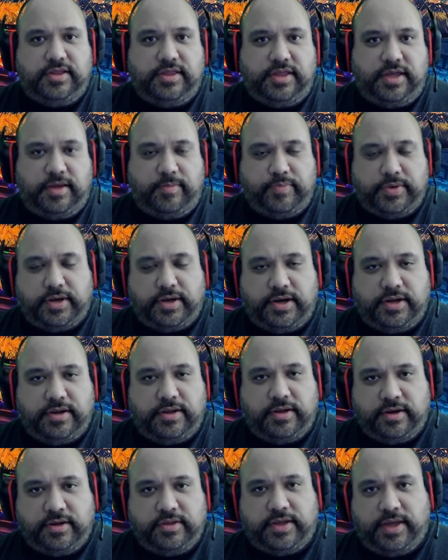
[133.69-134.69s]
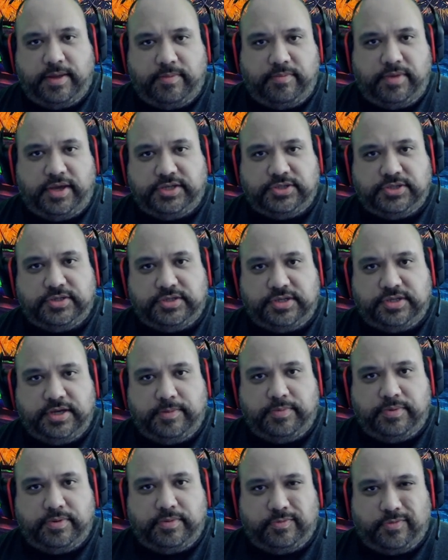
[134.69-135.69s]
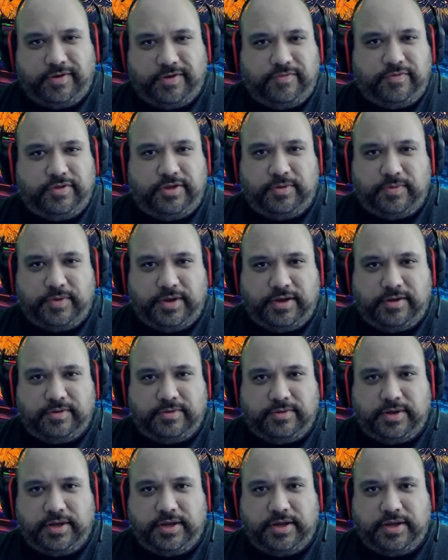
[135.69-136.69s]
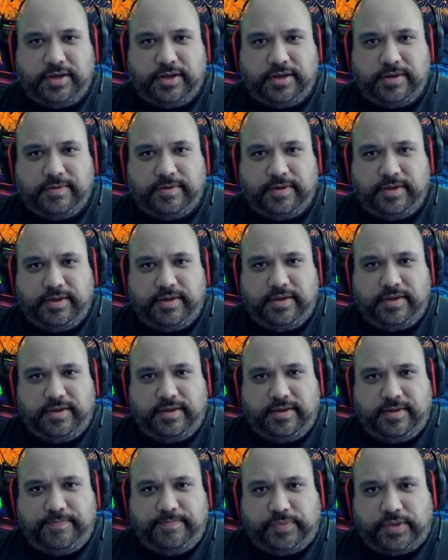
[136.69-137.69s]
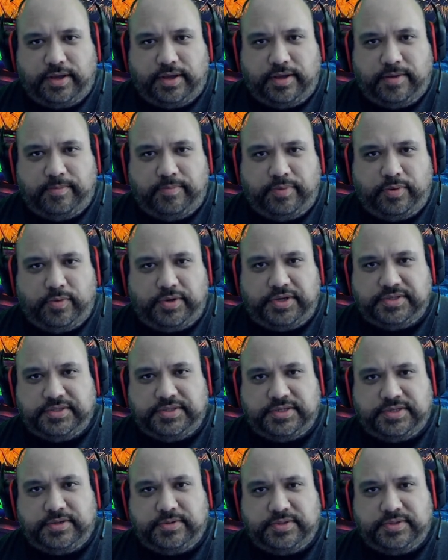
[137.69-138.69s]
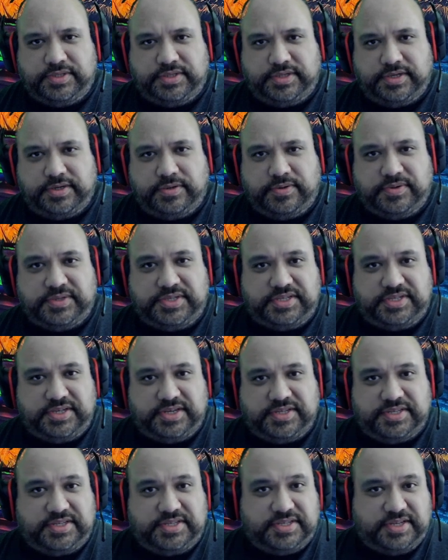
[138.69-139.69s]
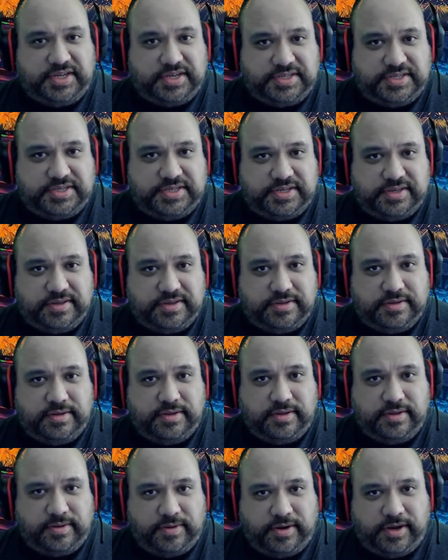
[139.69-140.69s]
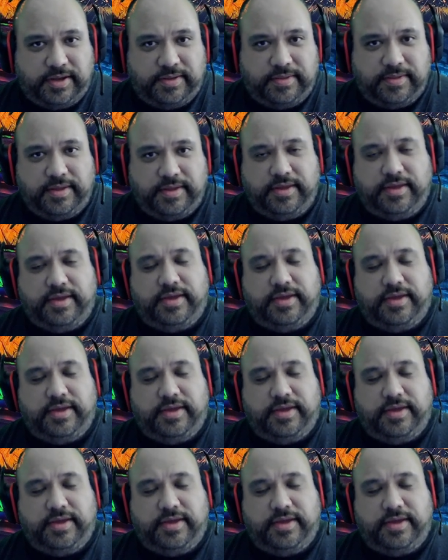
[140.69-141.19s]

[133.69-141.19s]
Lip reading: They bought on that major dip, roughly around 0.0066, right?